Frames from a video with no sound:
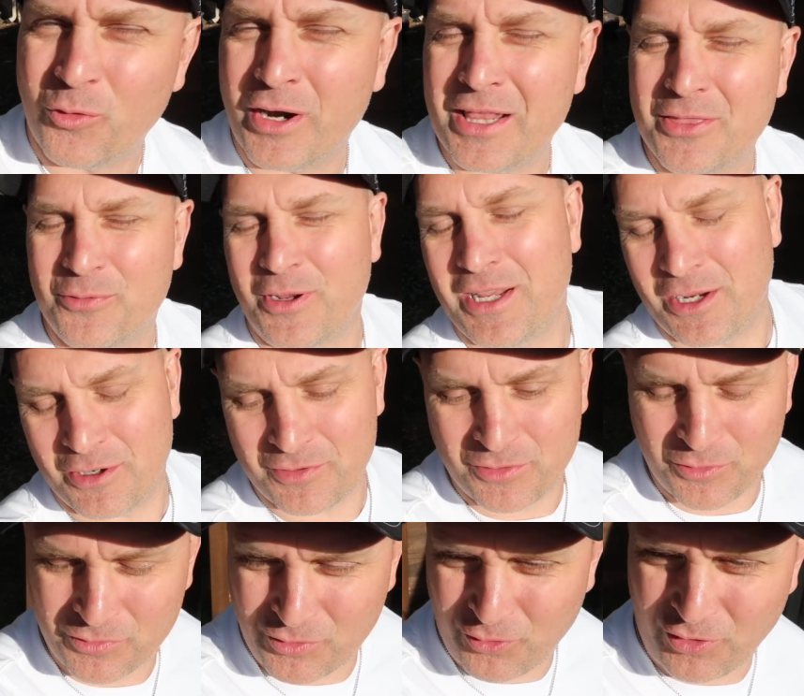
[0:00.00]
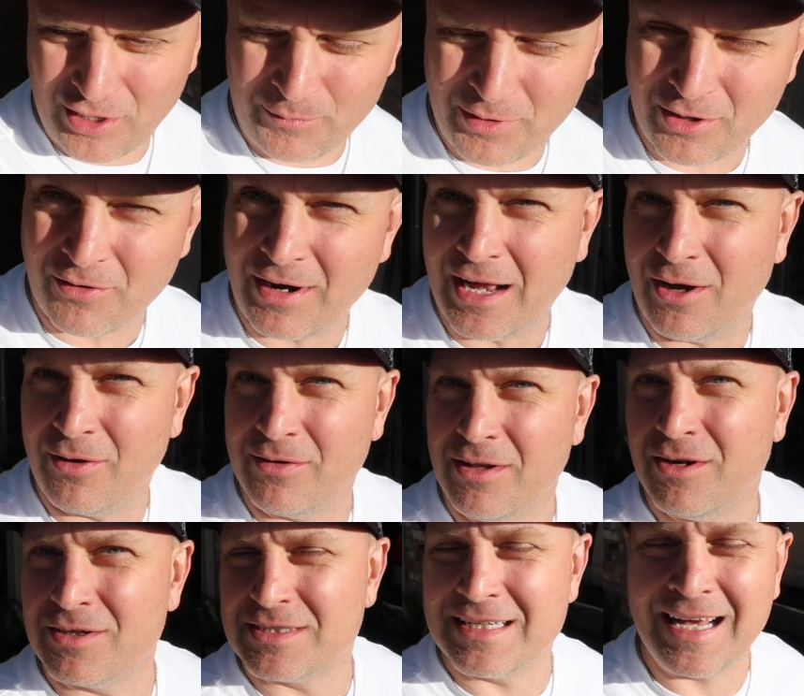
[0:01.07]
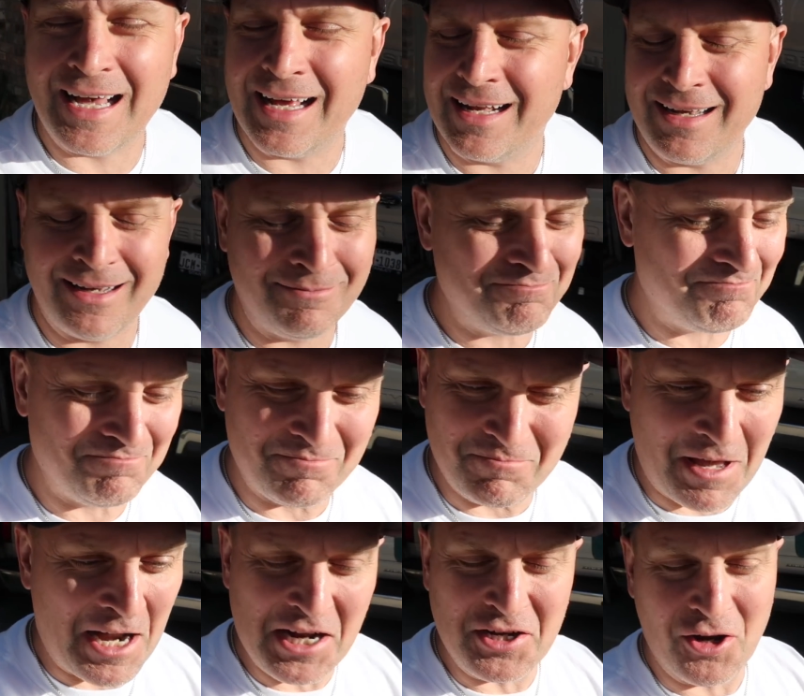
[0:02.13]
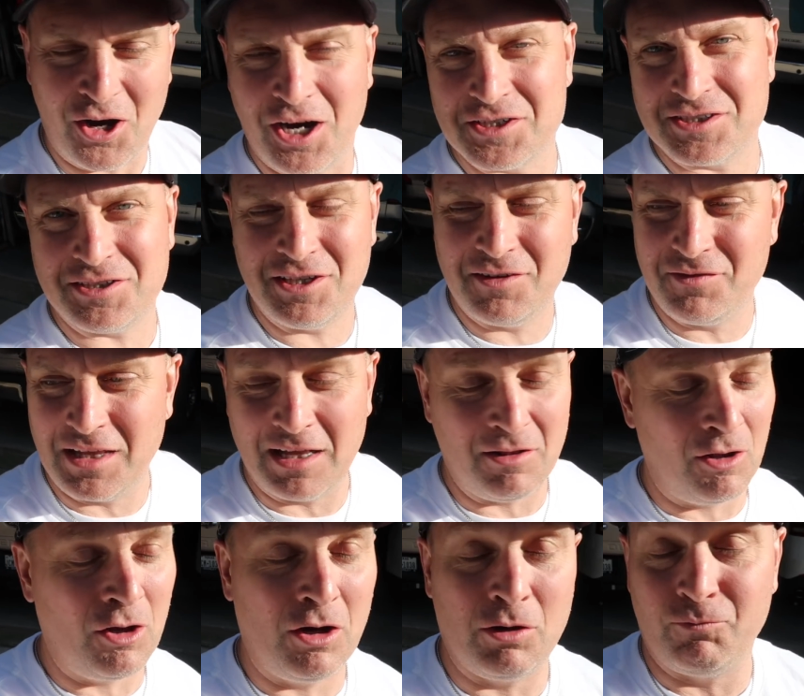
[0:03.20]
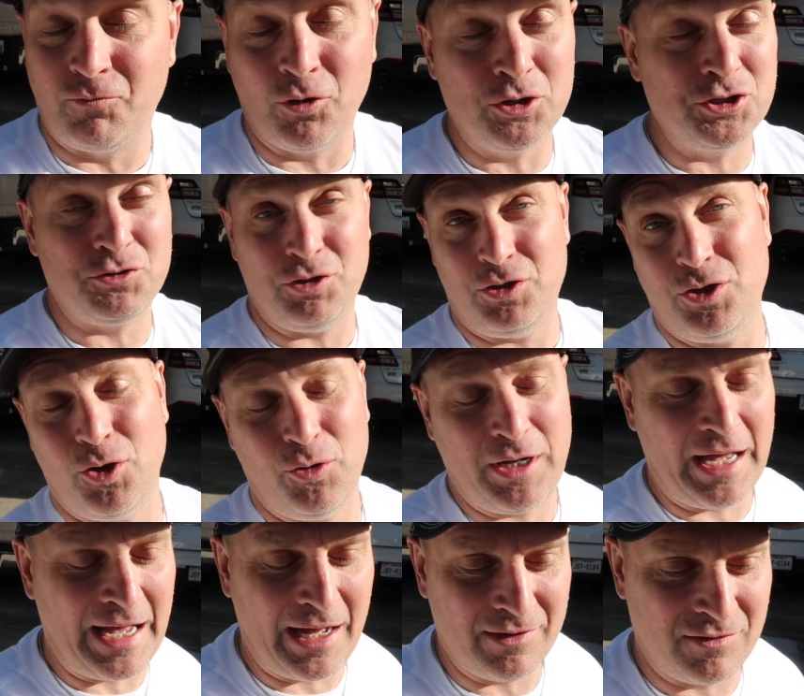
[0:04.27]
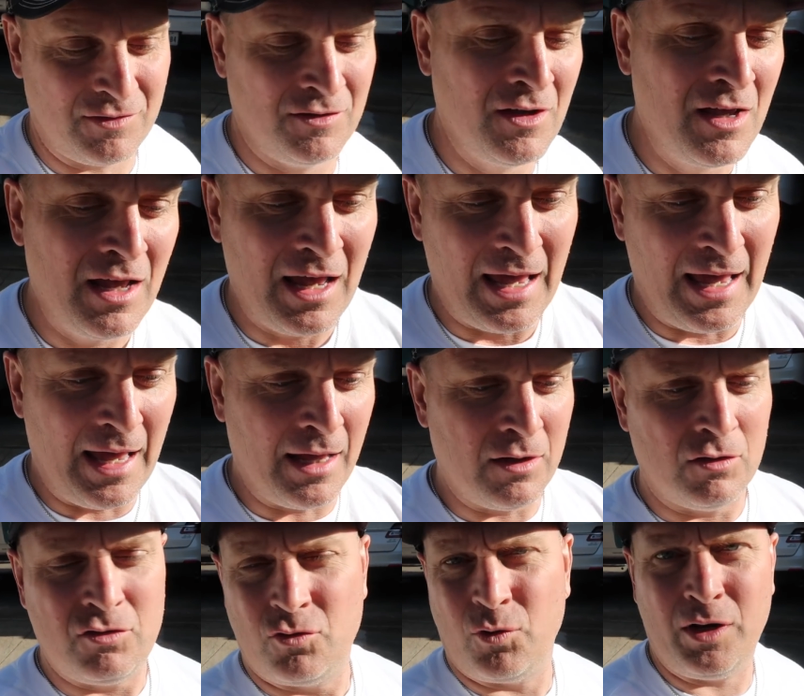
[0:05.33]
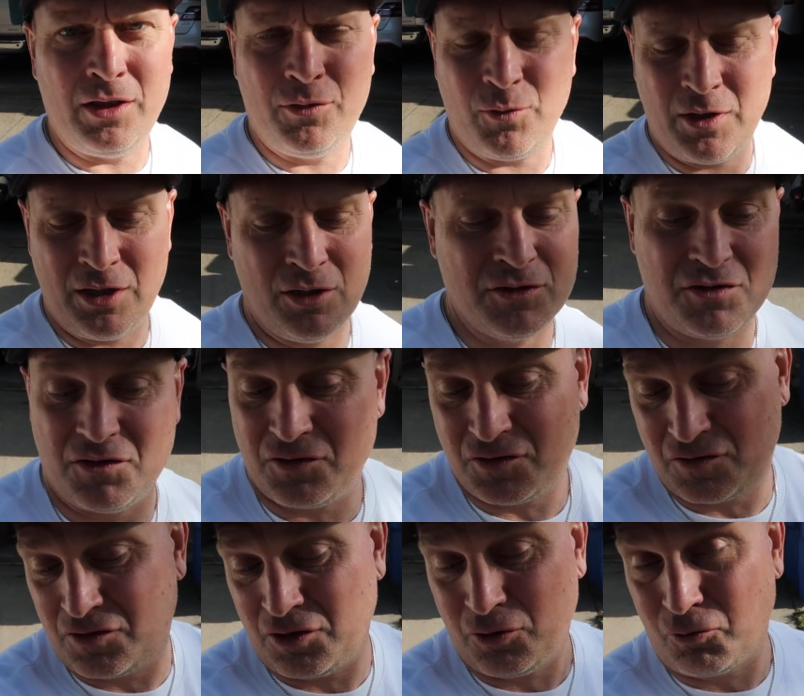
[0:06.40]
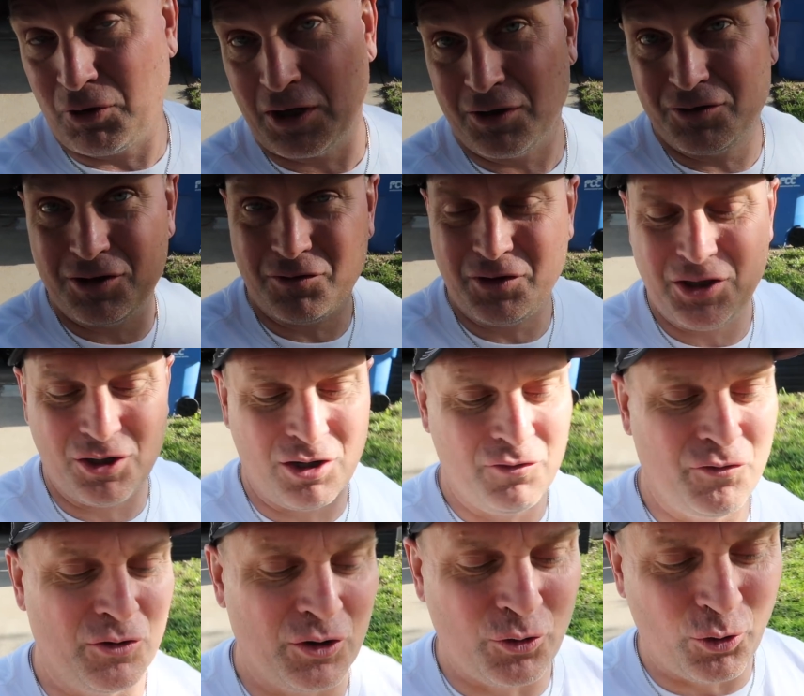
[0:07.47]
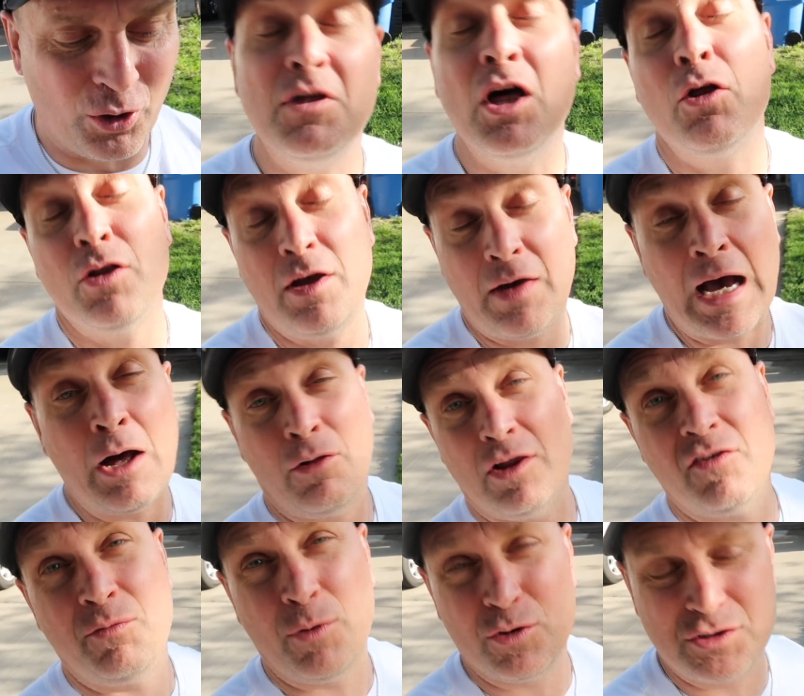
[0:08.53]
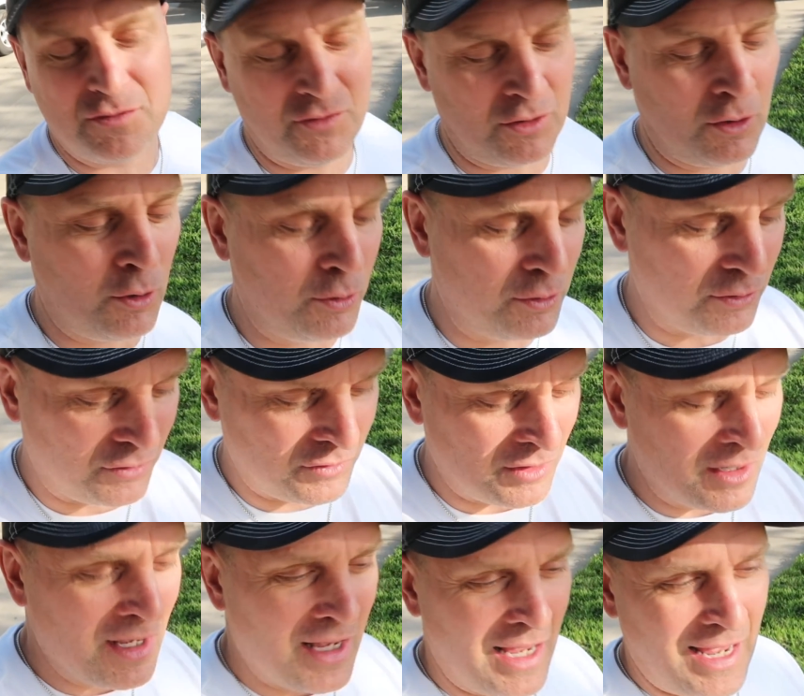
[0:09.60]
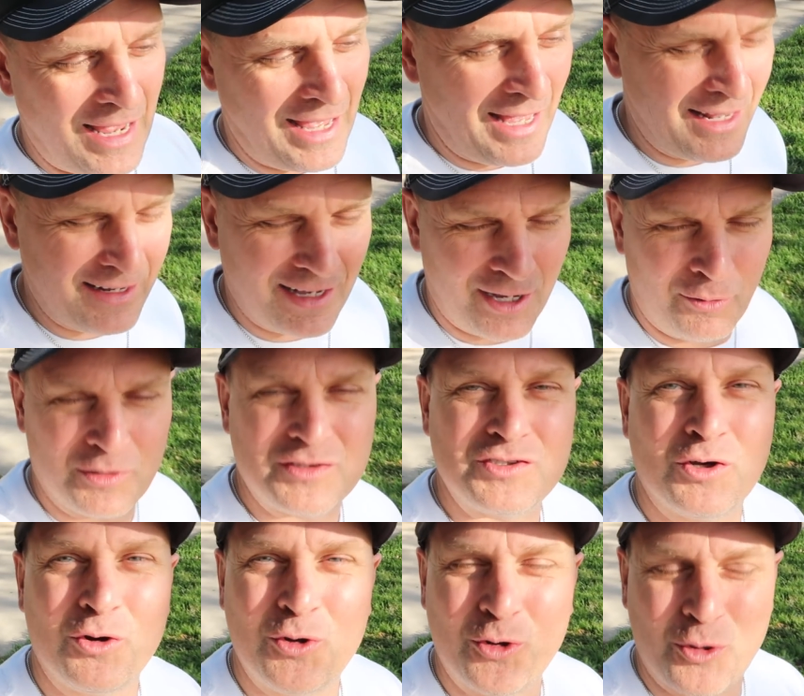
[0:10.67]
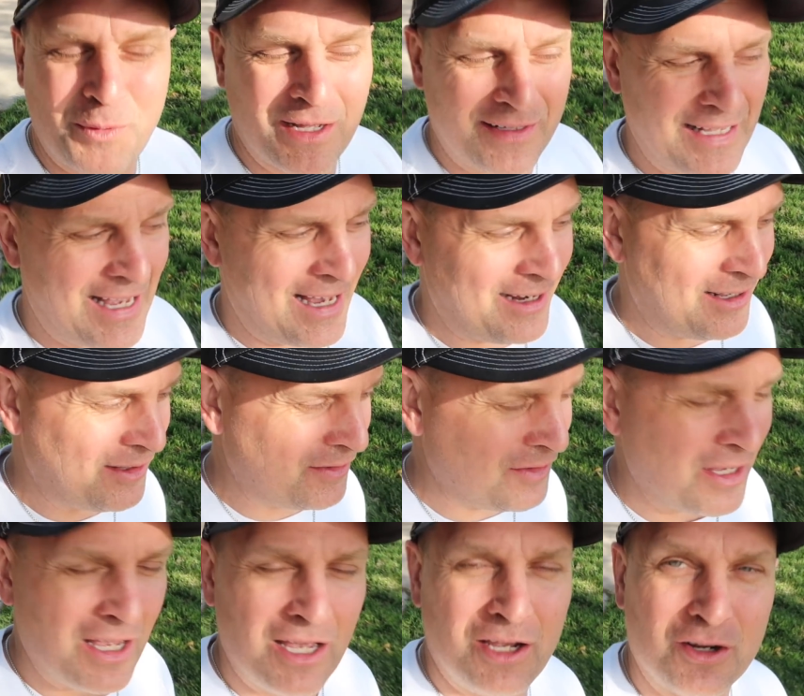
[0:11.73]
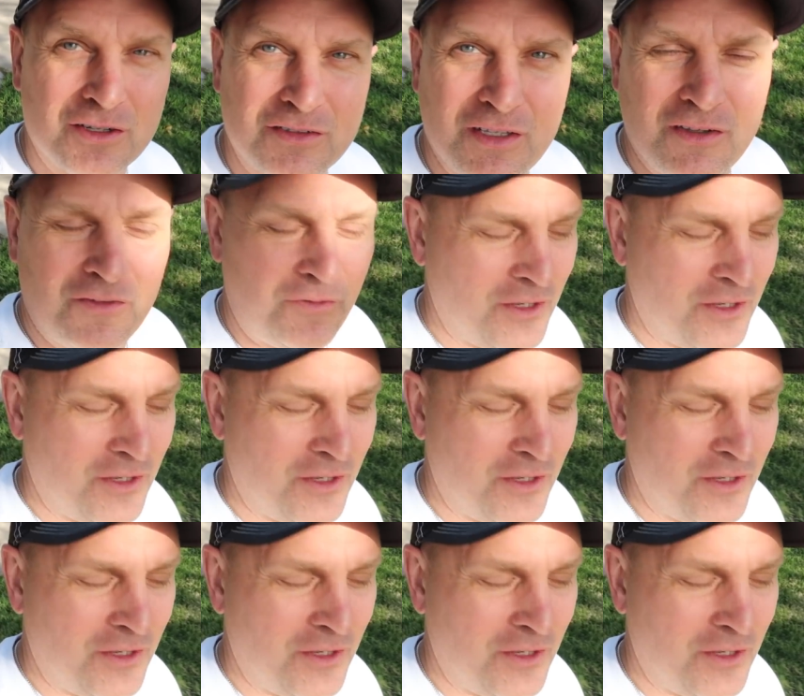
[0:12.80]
23 years those koi have been around. There's not any dogs that live that long, virtually no cats, and 23 years is still relatively young for a They'll outlive most of their owners. And uh, what's so cool about that is Here's these